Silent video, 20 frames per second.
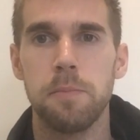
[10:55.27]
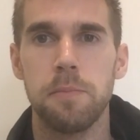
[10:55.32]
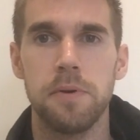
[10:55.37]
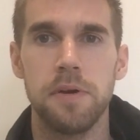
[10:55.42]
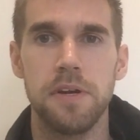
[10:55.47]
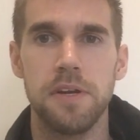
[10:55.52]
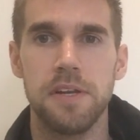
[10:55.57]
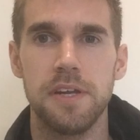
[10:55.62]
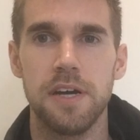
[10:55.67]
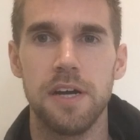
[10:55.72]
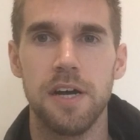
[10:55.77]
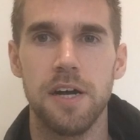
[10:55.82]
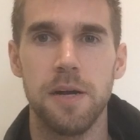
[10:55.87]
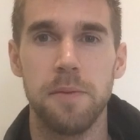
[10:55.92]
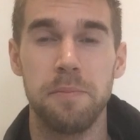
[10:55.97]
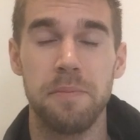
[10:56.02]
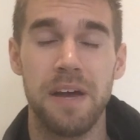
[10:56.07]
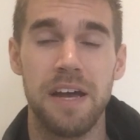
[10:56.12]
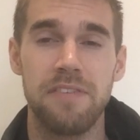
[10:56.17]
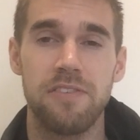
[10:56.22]
But
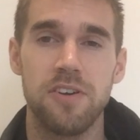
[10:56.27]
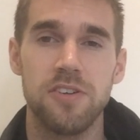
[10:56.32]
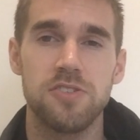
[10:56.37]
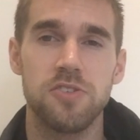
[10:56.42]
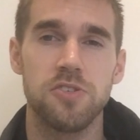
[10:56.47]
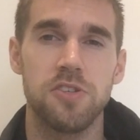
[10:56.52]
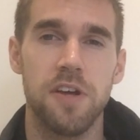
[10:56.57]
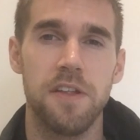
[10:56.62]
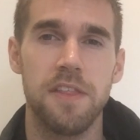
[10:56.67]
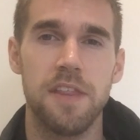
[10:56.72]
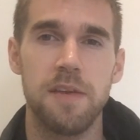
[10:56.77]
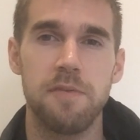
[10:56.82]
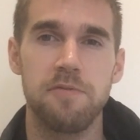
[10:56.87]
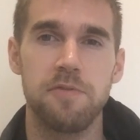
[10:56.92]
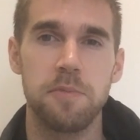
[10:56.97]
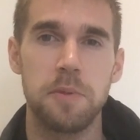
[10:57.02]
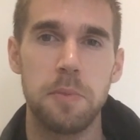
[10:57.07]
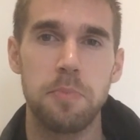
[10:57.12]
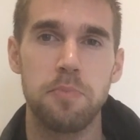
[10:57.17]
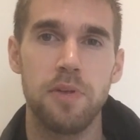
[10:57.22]
I've also done them
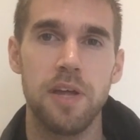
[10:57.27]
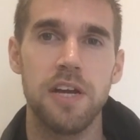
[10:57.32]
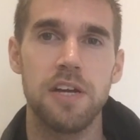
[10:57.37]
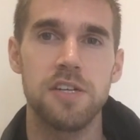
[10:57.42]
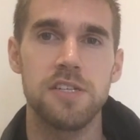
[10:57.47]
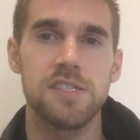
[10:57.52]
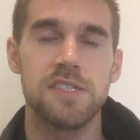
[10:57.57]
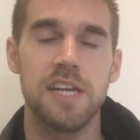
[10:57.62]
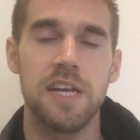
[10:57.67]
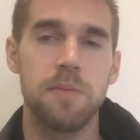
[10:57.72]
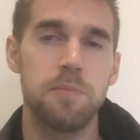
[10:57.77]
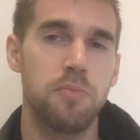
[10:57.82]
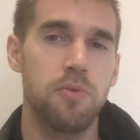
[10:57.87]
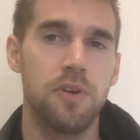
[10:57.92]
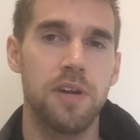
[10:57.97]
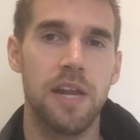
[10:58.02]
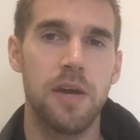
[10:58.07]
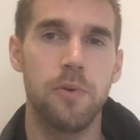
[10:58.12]
from the player standpoint.